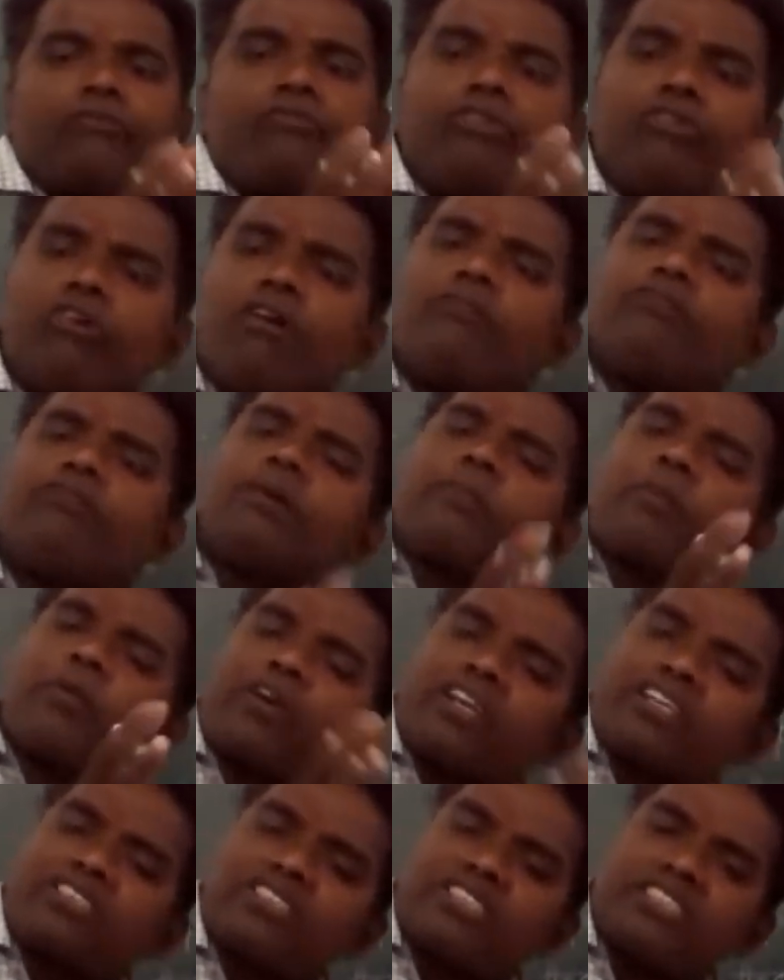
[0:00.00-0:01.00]
Few of the
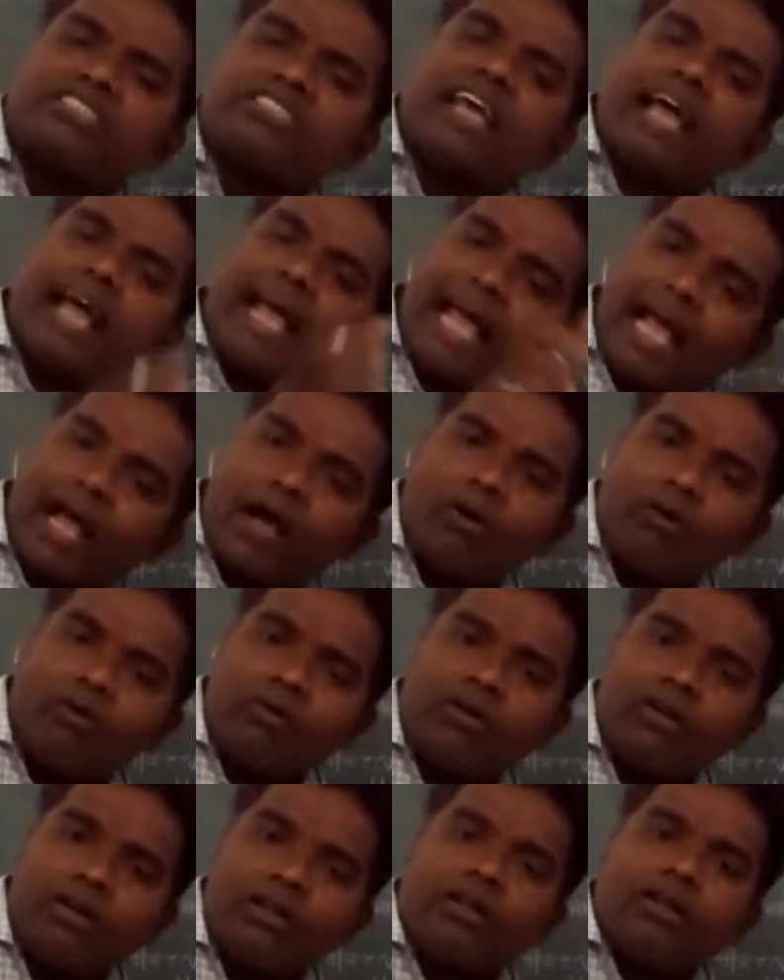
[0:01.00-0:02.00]
protistants have
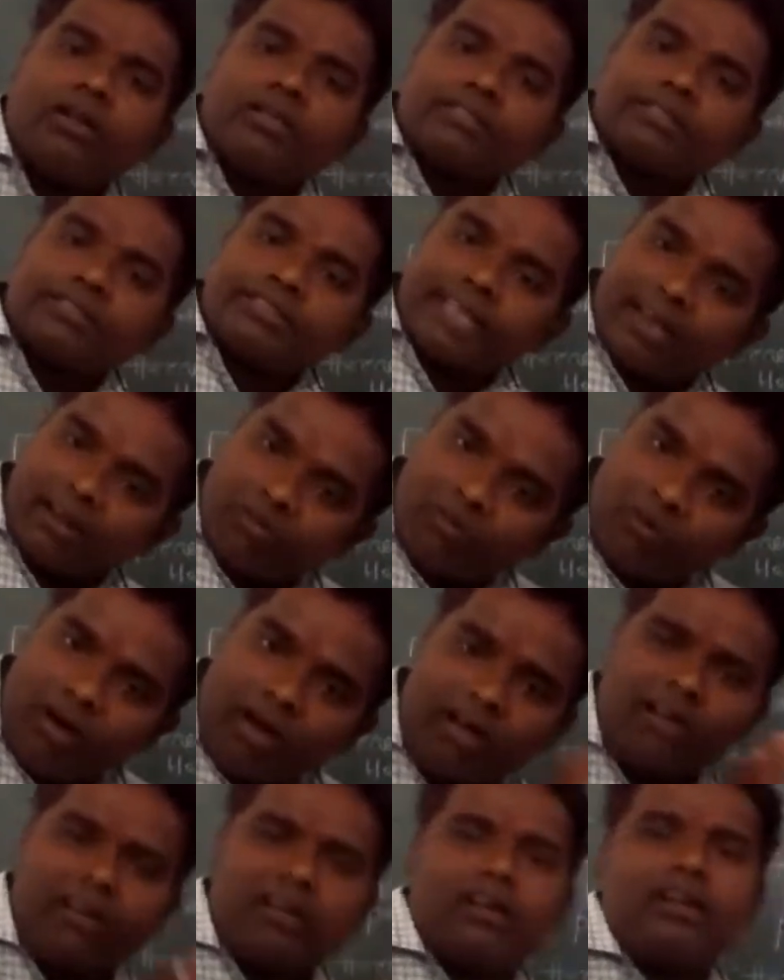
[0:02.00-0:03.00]
cell
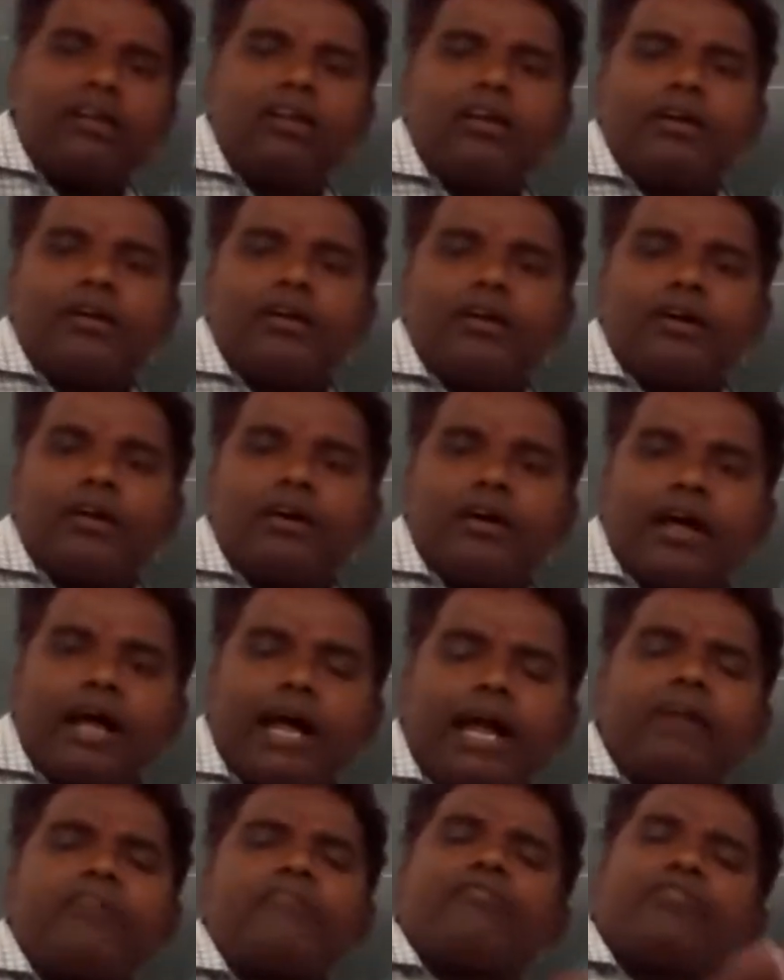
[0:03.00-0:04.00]
wall
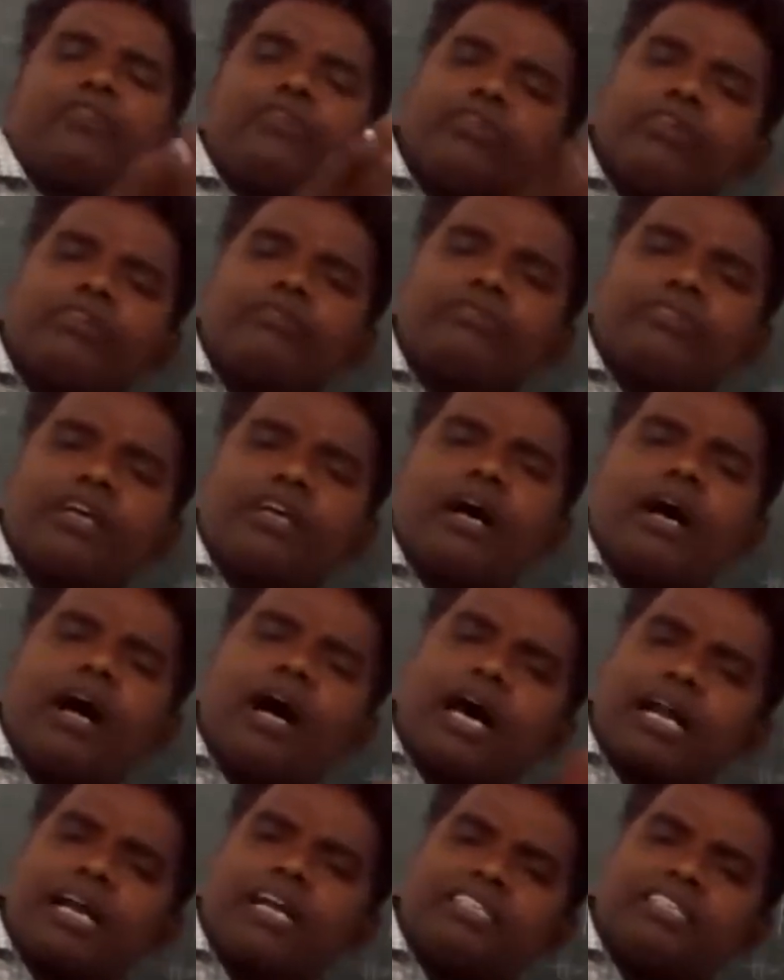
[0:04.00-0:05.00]
and few of
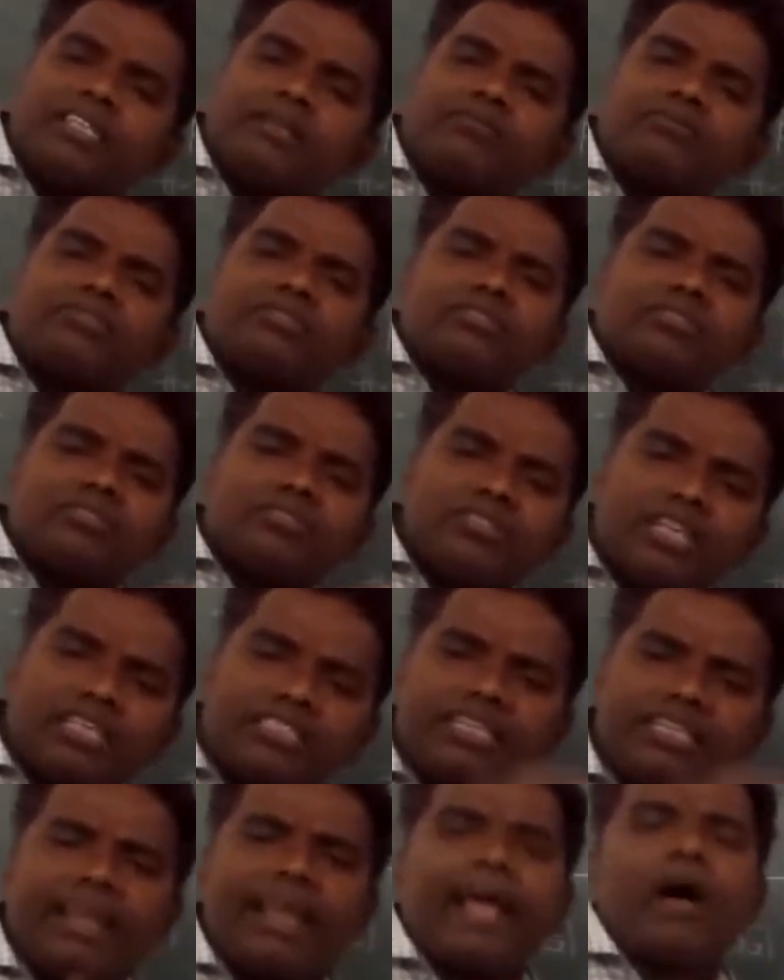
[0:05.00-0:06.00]
the organisms
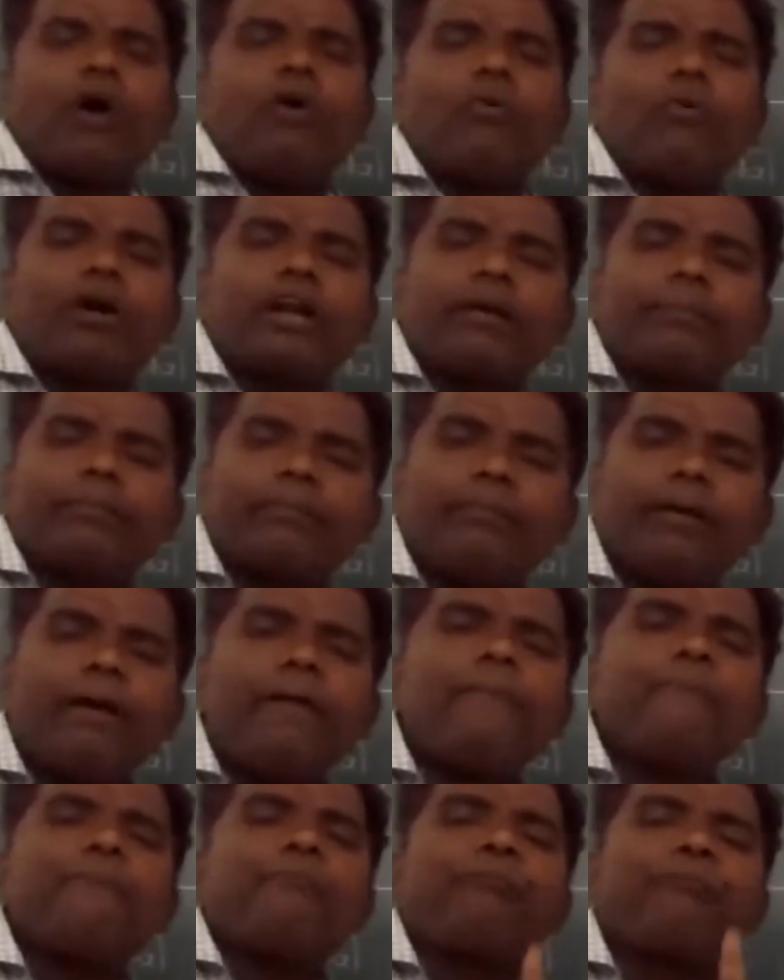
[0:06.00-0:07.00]
doesn't have
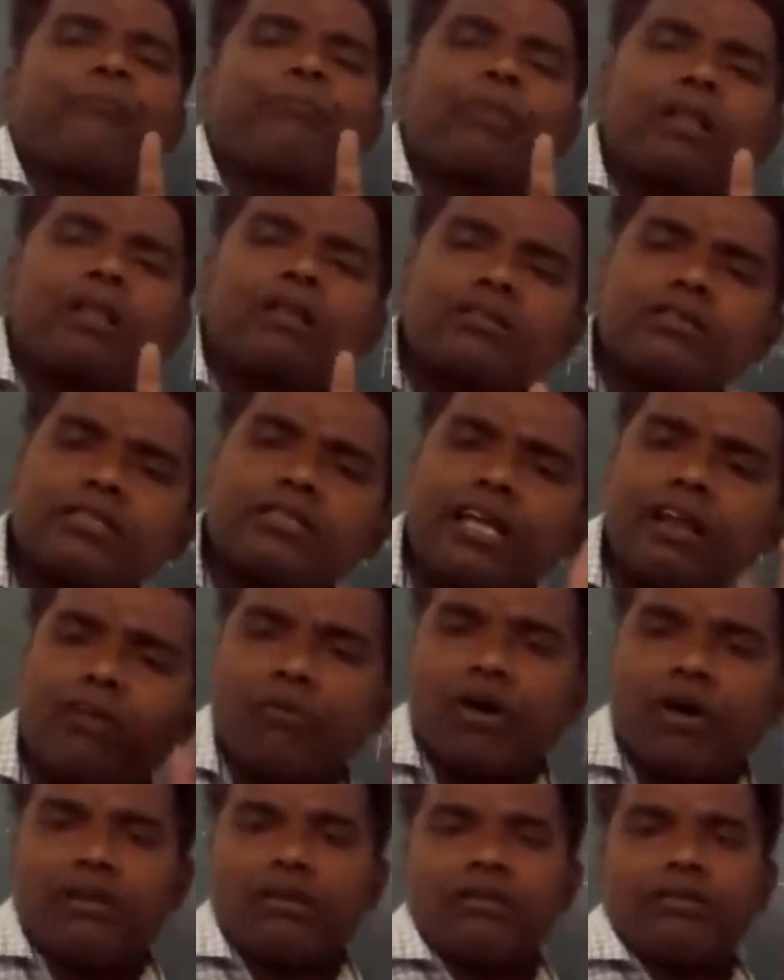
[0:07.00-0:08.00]
cell
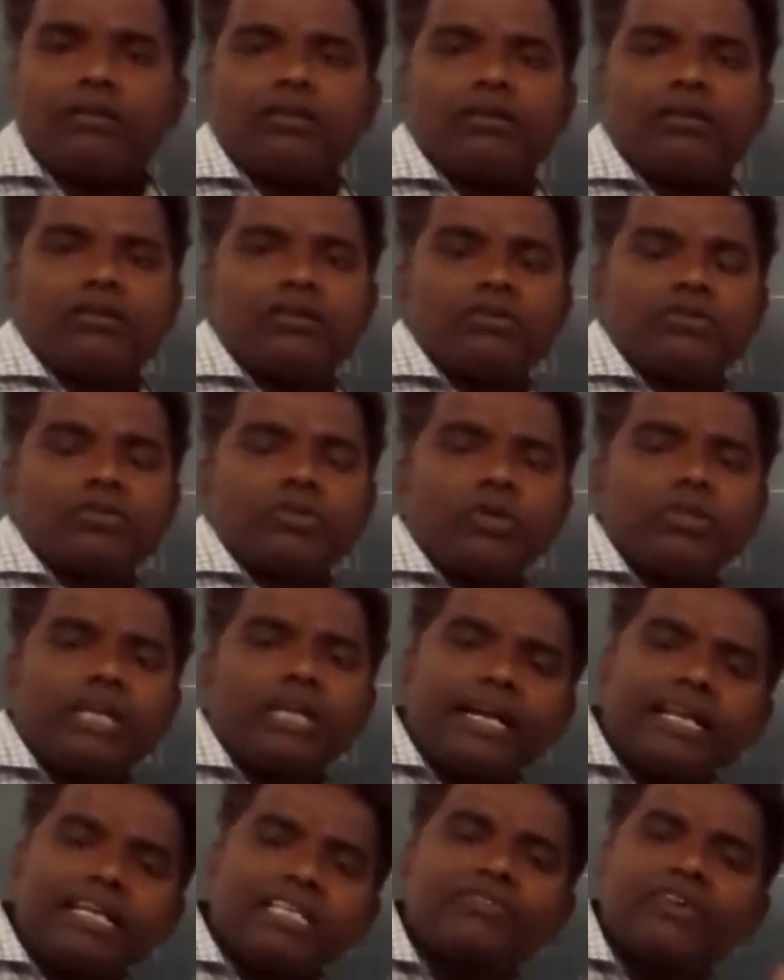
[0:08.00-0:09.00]
wall. So
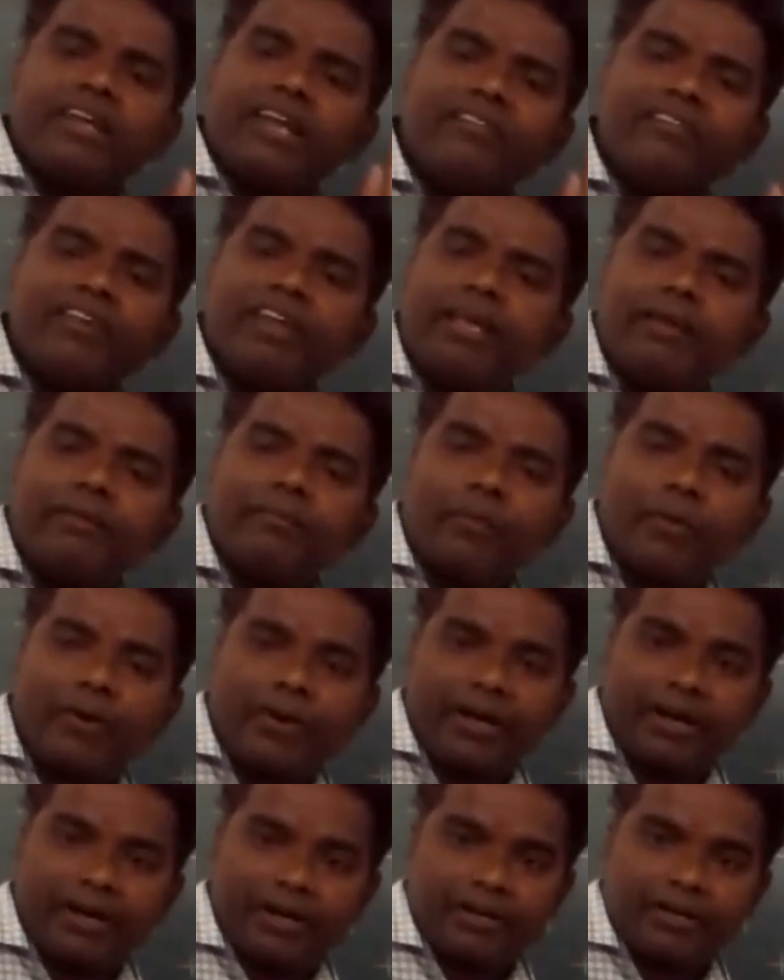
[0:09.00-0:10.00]
that is very, very
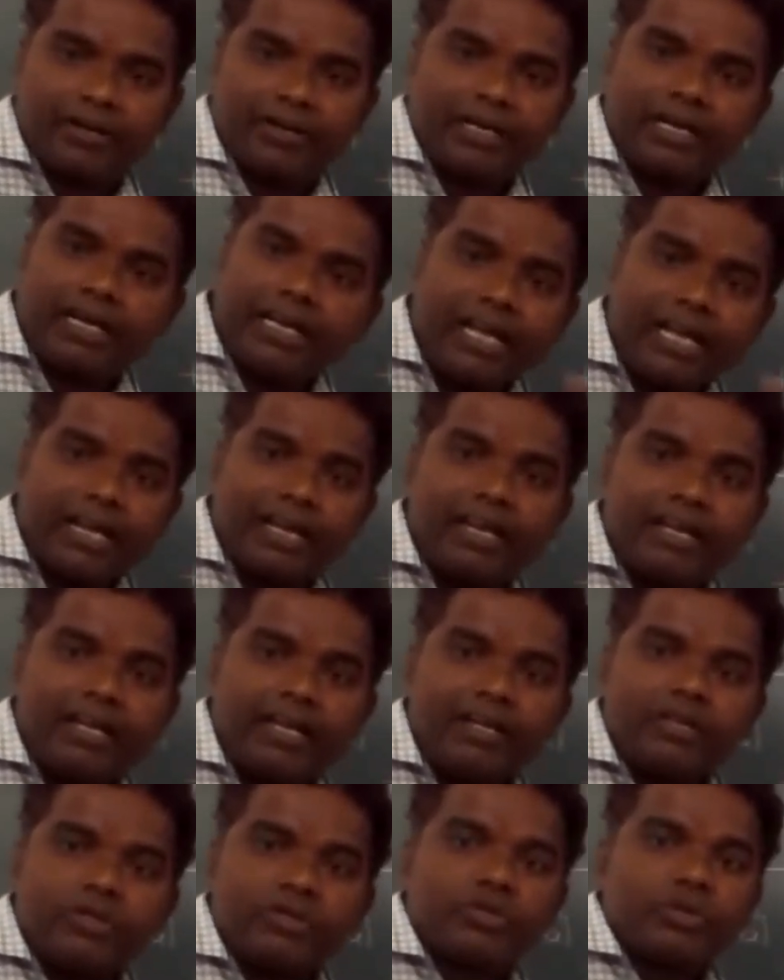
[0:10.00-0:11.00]
important.
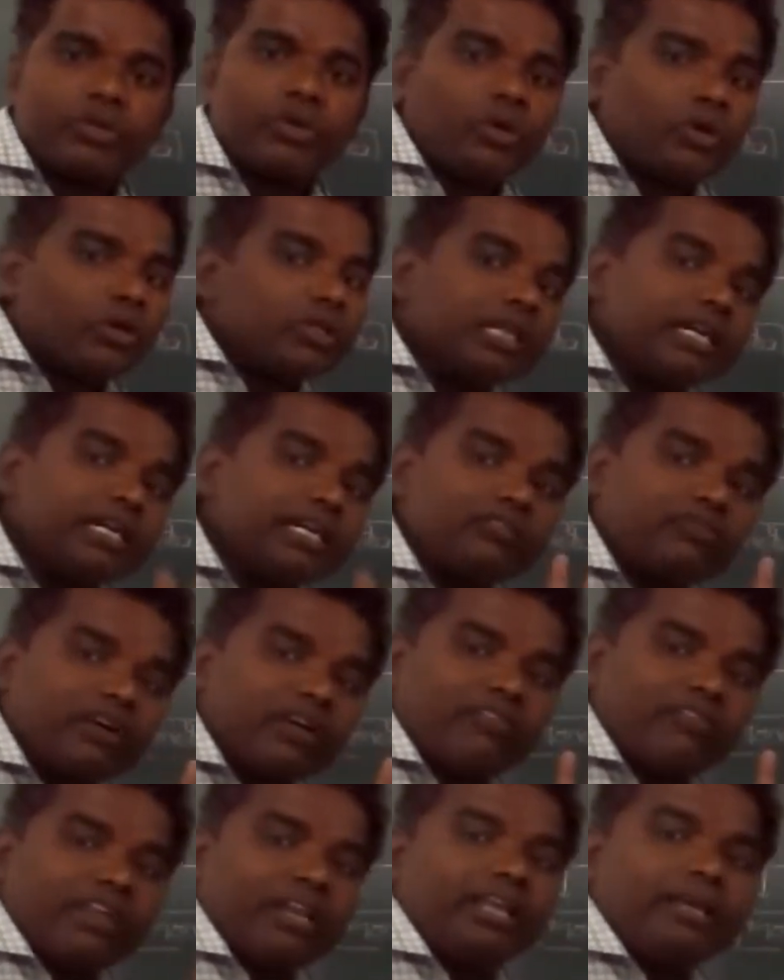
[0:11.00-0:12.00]
Clear? So that is
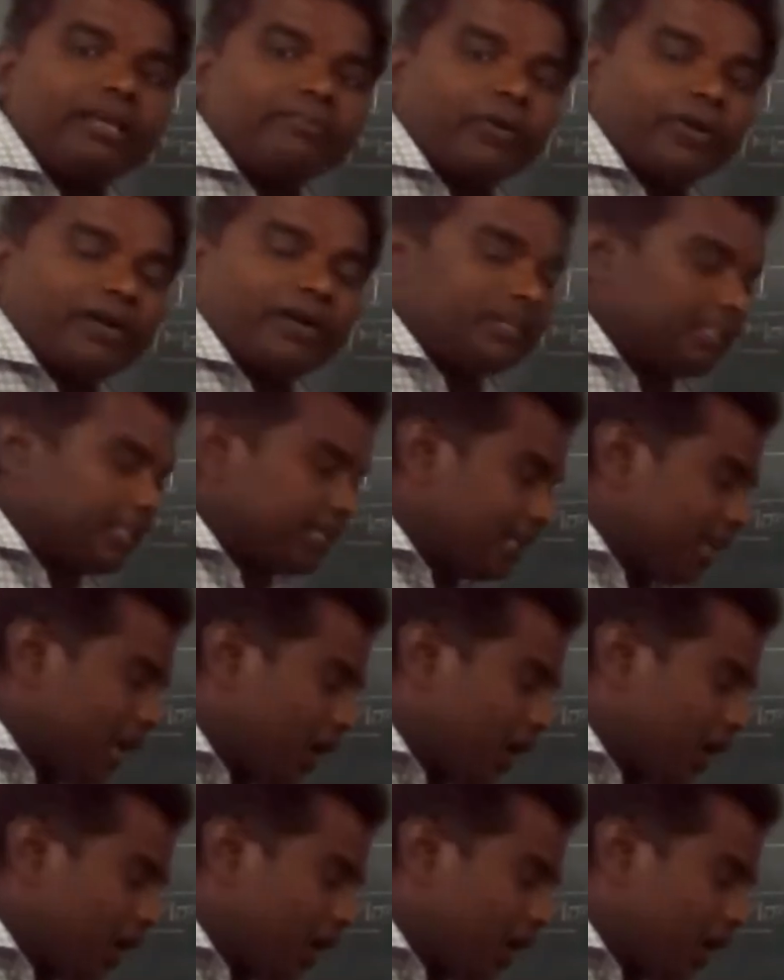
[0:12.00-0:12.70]
very important.